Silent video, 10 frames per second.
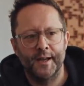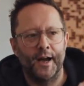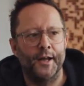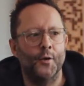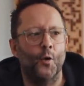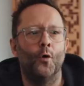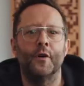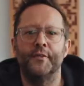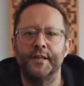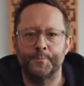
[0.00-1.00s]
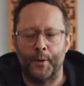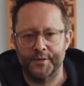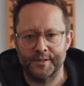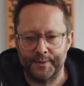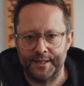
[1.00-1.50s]
And all of these
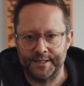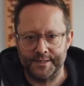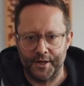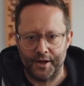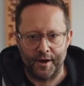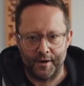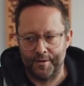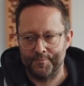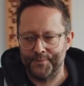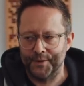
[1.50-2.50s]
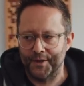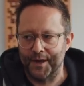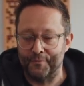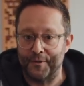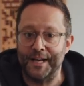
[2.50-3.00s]
possibilities are
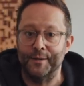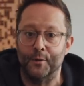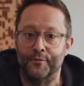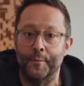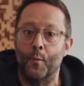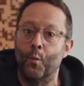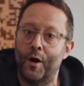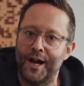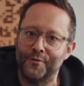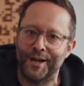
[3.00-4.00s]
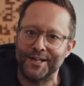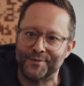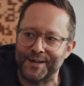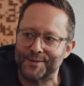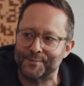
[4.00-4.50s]
available from a wide range
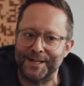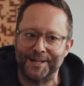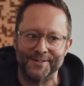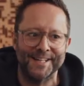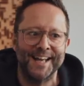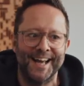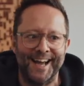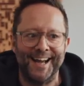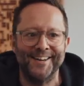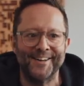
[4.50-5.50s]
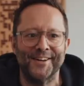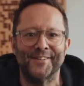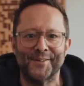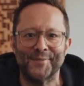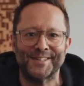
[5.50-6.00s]
of loudspeakers, and none
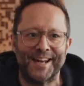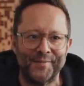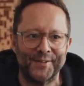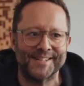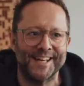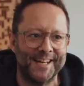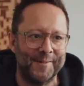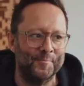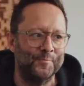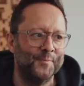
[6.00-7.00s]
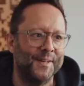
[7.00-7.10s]
of them sound the same.